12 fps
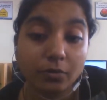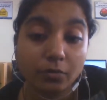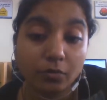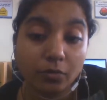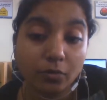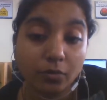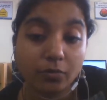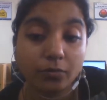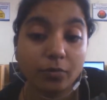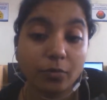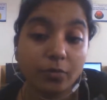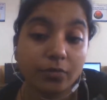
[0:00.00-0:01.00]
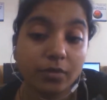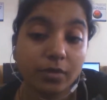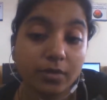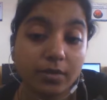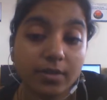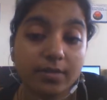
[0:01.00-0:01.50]
or foveal
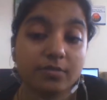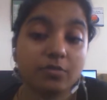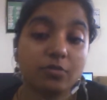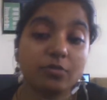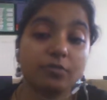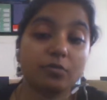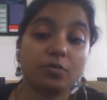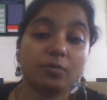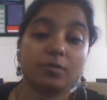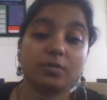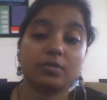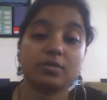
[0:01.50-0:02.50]
test of Cooper's.